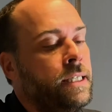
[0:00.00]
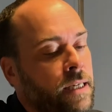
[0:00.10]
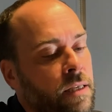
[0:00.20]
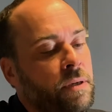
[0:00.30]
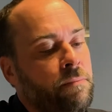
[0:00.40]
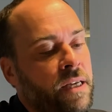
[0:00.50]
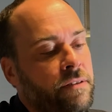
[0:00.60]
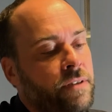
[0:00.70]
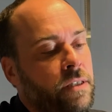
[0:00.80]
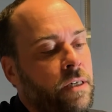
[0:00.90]
Another
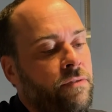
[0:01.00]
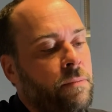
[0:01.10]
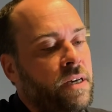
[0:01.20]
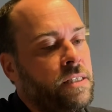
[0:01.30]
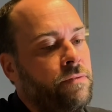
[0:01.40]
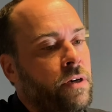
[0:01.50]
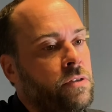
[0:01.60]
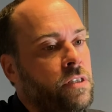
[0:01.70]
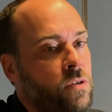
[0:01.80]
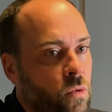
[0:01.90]
big benefit of the
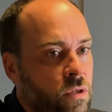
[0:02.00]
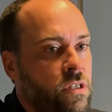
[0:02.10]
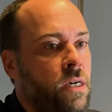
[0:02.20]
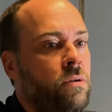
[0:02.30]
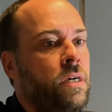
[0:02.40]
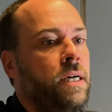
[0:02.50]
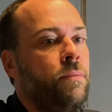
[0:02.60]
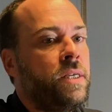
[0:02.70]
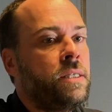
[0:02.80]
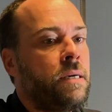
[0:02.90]
Passivhaus is also,
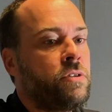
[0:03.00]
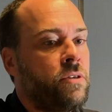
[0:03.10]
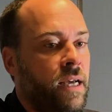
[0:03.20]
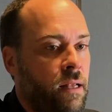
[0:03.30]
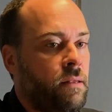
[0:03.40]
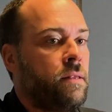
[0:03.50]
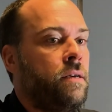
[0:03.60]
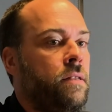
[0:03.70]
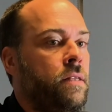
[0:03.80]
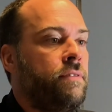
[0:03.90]
when it comes to
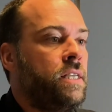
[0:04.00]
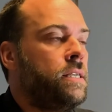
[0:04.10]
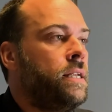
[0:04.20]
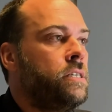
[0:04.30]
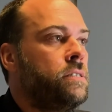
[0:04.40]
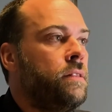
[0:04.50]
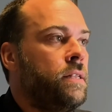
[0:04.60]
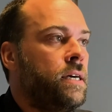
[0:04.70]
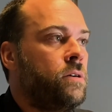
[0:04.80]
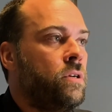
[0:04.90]
health, the
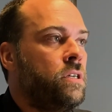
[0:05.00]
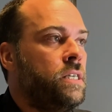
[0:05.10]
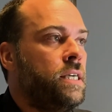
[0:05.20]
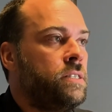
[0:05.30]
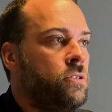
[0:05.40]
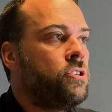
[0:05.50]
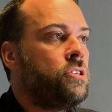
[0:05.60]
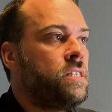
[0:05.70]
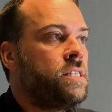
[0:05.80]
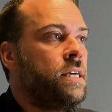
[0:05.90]
ventilation and the air quality. It's
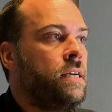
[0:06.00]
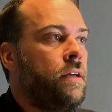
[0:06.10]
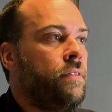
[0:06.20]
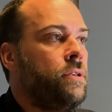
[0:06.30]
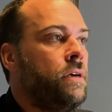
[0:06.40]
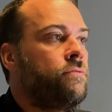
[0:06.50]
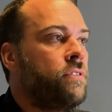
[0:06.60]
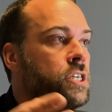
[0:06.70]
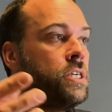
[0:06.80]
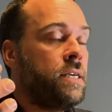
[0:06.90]
not just that you
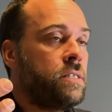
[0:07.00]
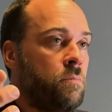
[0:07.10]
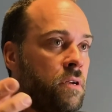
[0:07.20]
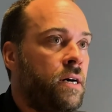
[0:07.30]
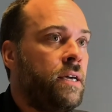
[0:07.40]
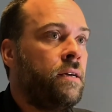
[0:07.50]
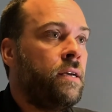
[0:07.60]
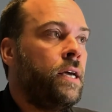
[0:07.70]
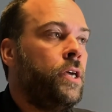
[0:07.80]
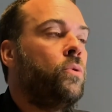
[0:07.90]
have fresh air
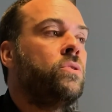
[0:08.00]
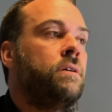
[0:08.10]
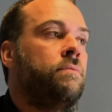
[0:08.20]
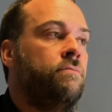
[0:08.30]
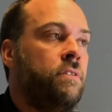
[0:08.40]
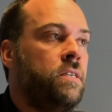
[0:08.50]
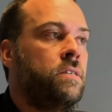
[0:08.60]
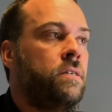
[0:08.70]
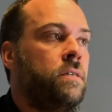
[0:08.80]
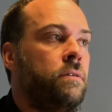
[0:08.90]
supply, you also have a
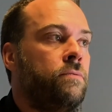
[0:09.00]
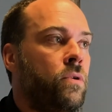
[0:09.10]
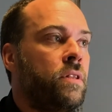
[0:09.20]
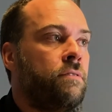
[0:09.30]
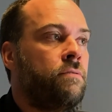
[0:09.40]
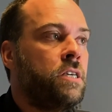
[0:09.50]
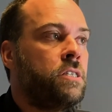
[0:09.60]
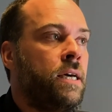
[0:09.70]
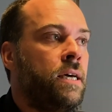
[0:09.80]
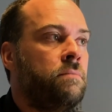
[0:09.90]
filter for that fresh